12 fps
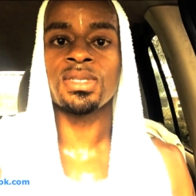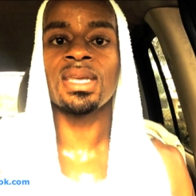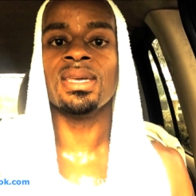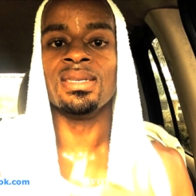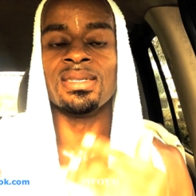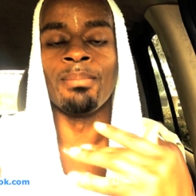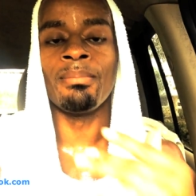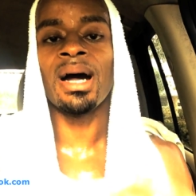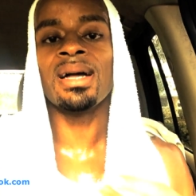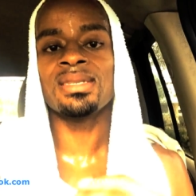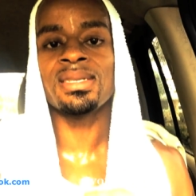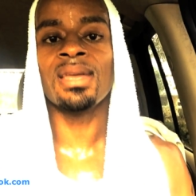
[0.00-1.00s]
state is the
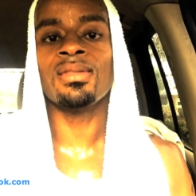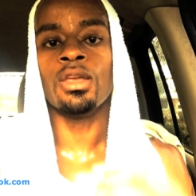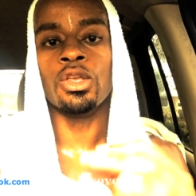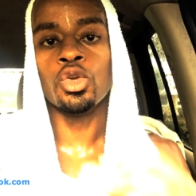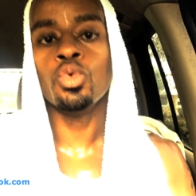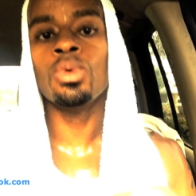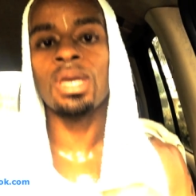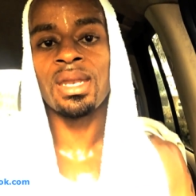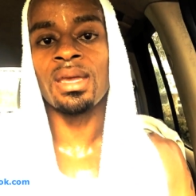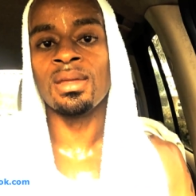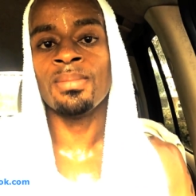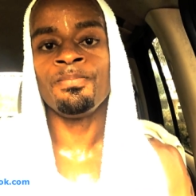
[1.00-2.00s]
mindset that you get
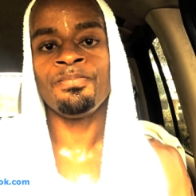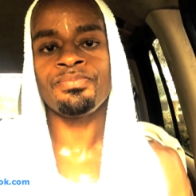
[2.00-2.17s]
in